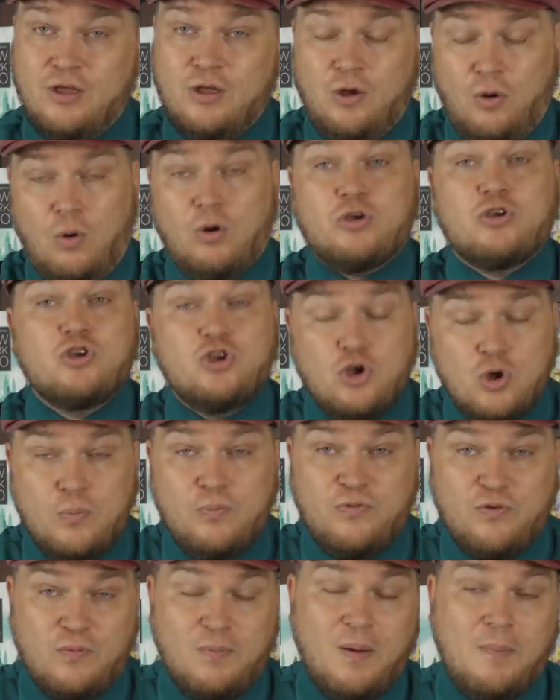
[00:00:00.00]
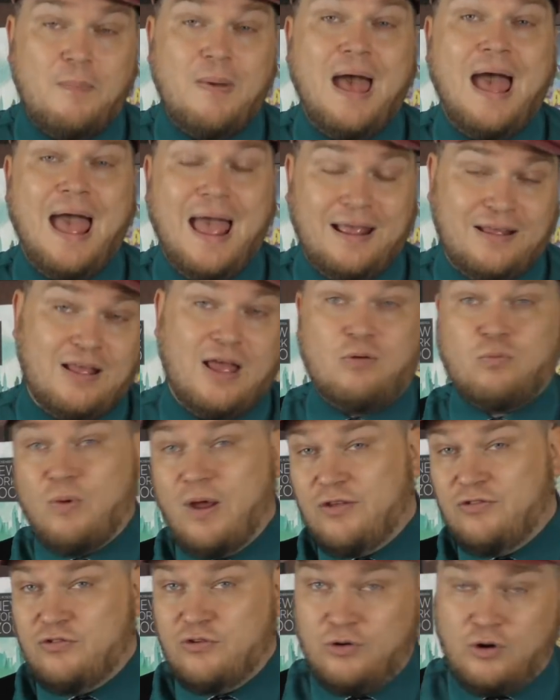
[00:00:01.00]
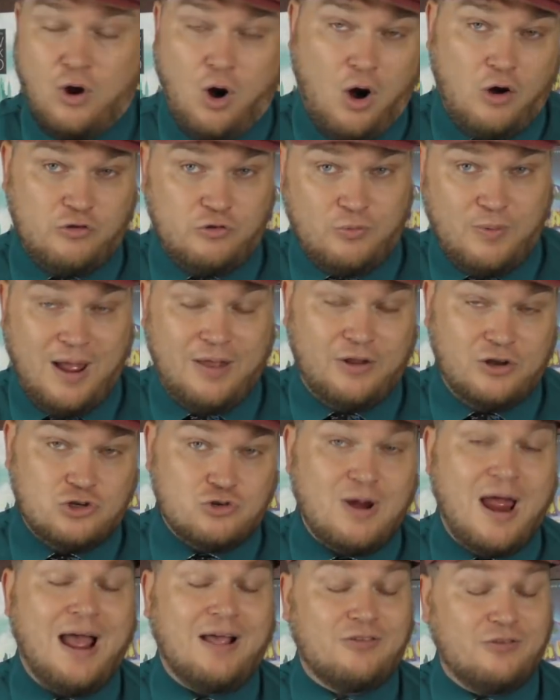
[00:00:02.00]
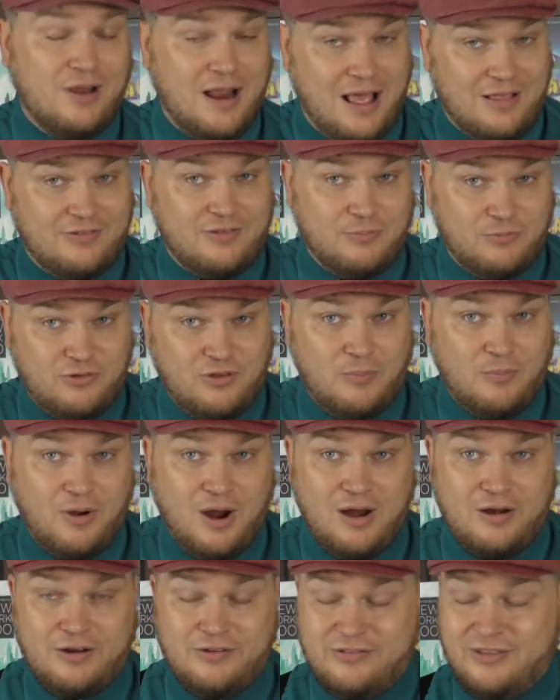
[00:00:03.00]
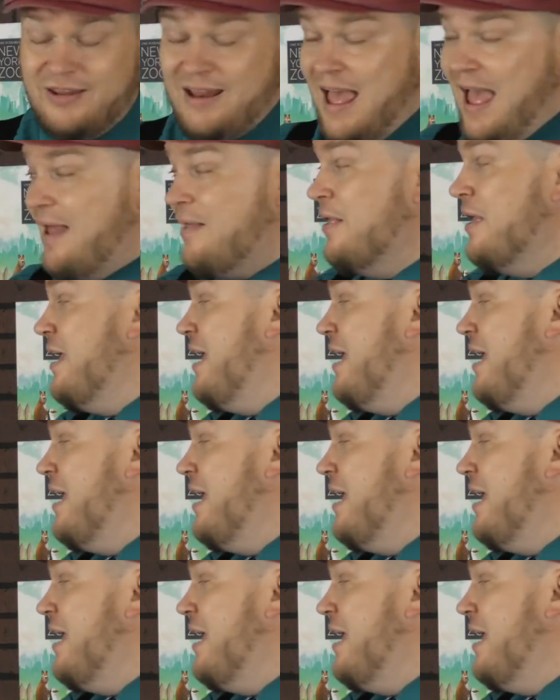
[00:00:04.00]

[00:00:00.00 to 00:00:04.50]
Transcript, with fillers: or cubes from a bag and raced your cars around the track, so it has some similarities to that.